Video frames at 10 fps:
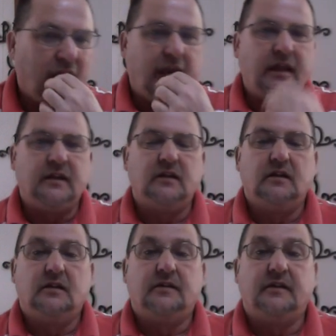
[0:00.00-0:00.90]
and
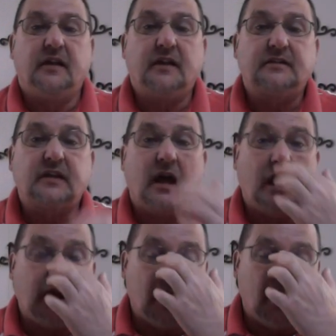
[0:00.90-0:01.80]
the next
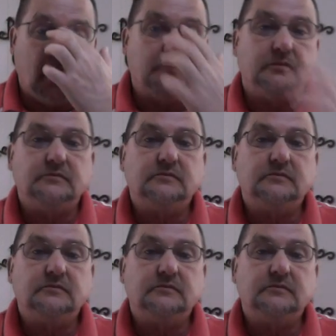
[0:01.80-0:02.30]
guy up